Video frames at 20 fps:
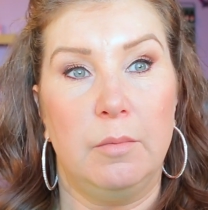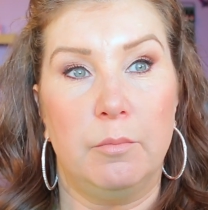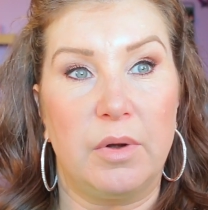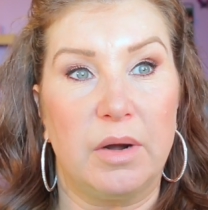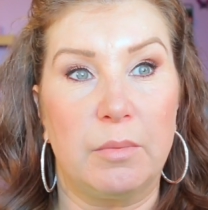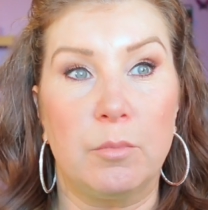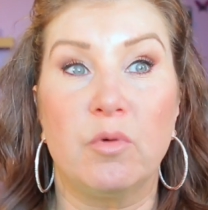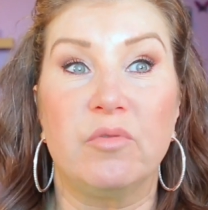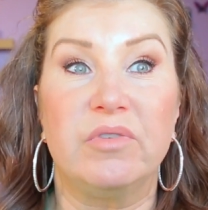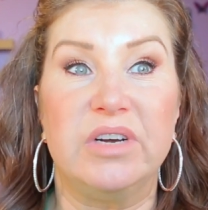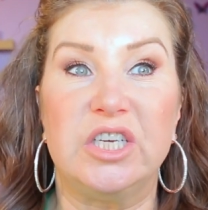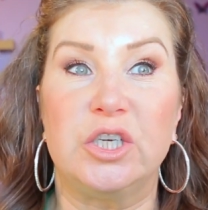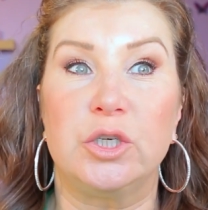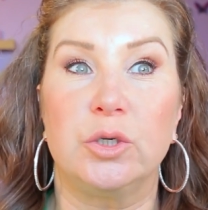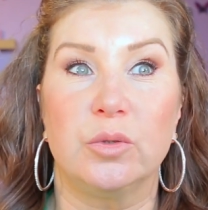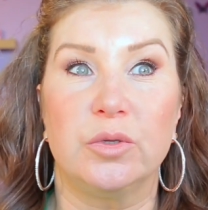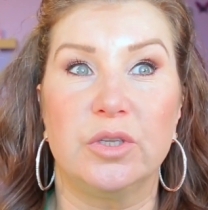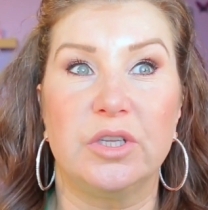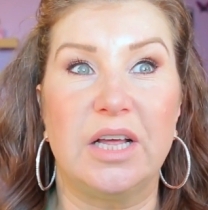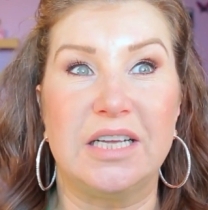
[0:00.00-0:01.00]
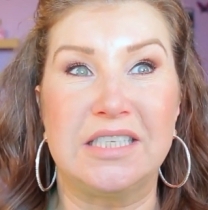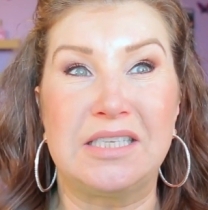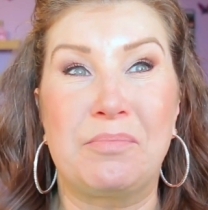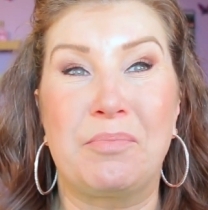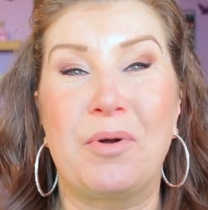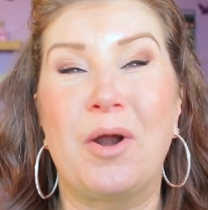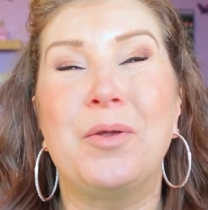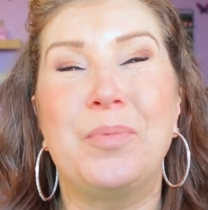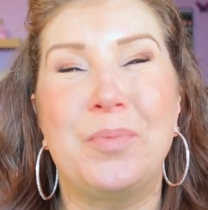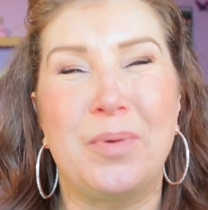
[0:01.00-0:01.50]
but I'm not really sure that that's
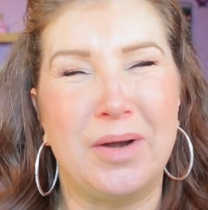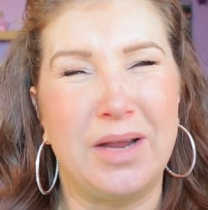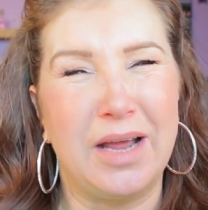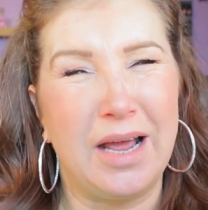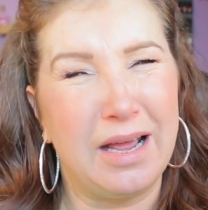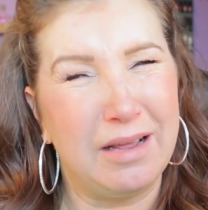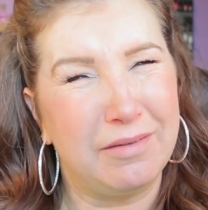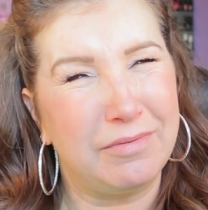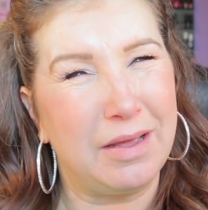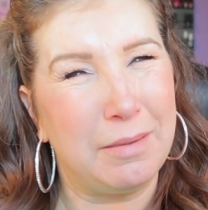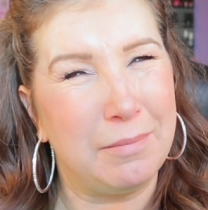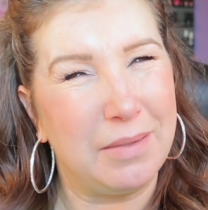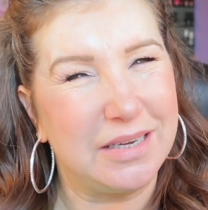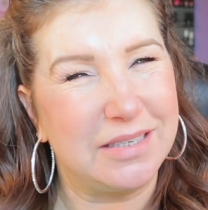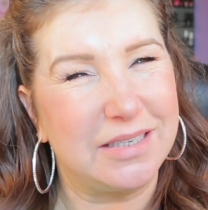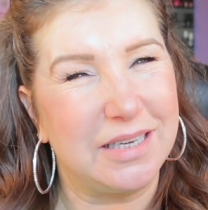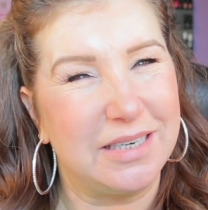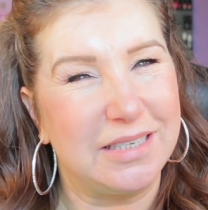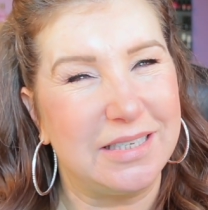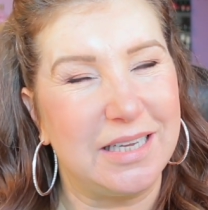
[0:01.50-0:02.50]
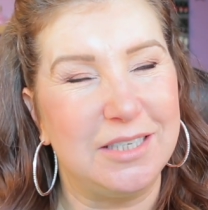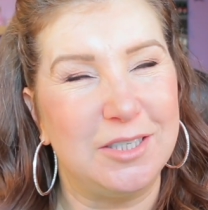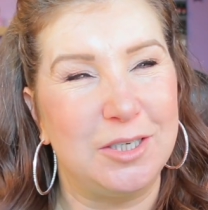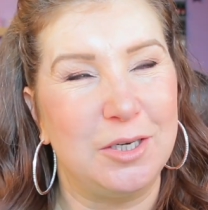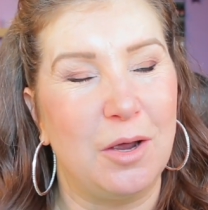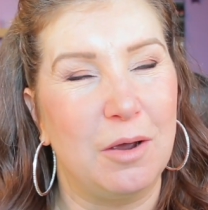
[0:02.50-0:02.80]
appropriate, if that makes any sense.